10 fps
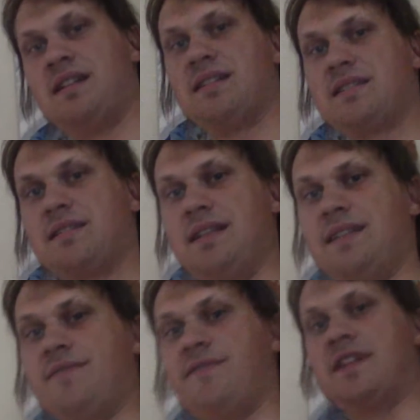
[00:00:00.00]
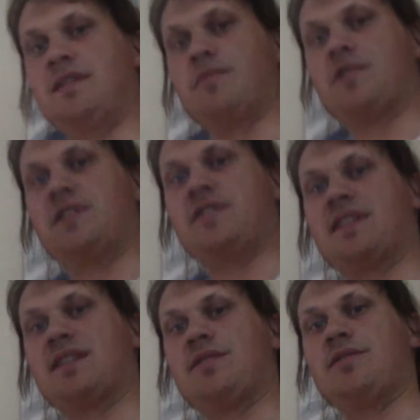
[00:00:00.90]
it's kind of fun
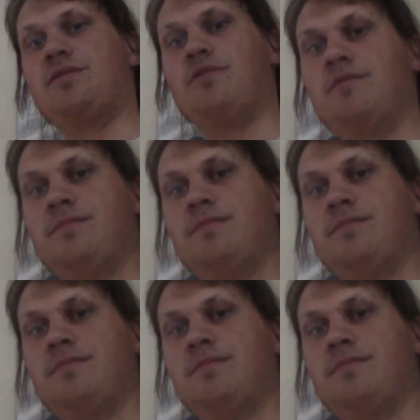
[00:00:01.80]
project to do.